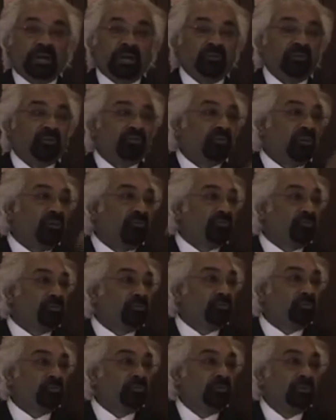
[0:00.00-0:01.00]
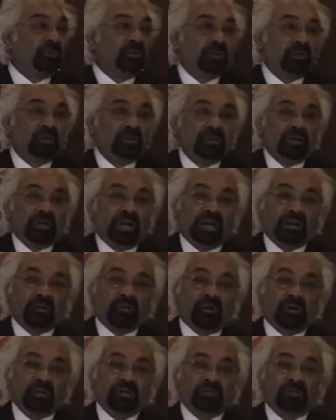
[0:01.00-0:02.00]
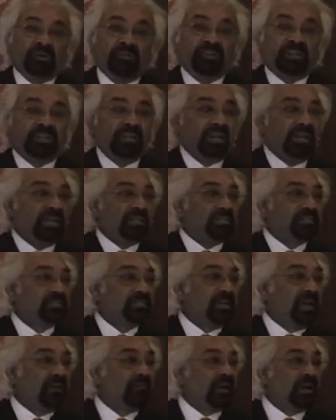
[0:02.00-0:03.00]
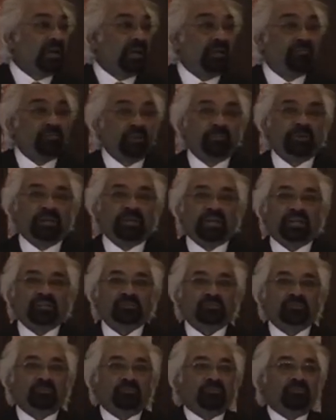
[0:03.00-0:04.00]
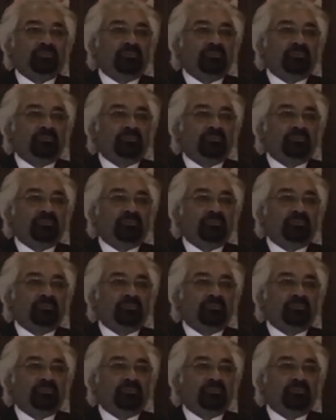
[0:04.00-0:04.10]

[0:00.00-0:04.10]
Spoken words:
Microsoft to Android to everything else, Java, everybody has to